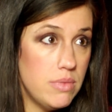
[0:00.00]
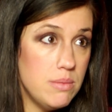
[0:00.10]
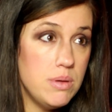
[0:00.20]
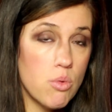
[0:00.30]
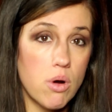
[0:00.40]

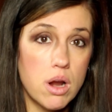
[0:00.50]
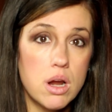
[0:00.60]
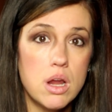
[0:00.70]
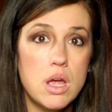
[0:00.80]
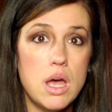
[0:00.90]
maybe
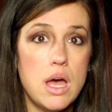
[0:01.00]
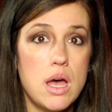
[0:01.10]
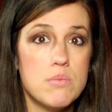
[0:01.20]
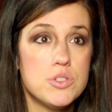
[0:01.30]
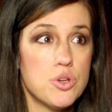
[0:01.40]
more,
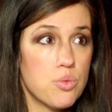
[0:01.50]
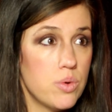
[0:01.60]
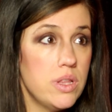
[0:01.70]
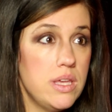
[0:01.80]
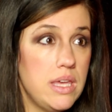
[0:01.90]
to
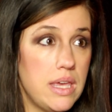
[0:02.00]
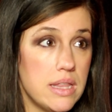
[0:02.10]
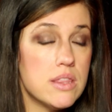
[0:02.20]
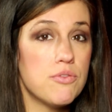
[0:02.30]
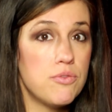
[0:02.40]
really
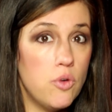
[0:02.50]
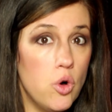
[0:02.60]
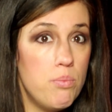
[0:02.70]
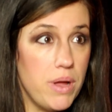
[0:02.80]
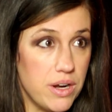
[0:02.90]
get the
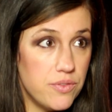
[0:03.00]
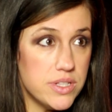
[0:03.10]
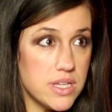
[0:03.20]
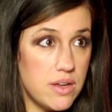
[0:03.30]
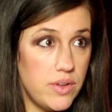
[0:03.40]
full
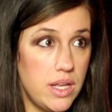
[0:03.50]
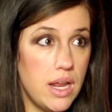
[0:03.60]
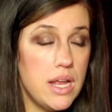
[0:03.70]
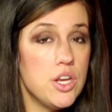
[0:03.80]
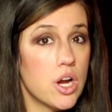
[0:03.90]
benefits of it.
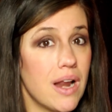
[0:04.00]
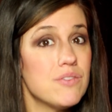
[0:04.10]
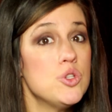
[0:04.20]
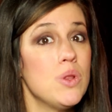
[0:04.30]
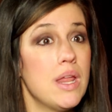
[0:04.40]
And you're going to have
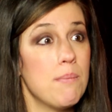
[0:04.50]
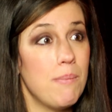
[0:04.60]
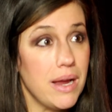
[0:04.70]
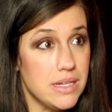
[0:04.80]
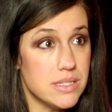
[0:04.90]
to do a lot of
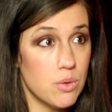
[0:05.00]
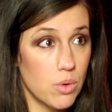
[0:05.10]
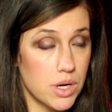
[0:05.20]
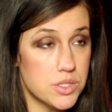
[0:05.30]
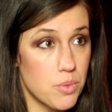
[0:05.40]
mindset
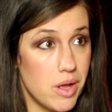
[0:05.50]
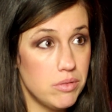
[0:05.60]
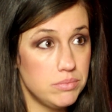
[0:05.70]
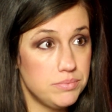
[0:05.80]
work as well.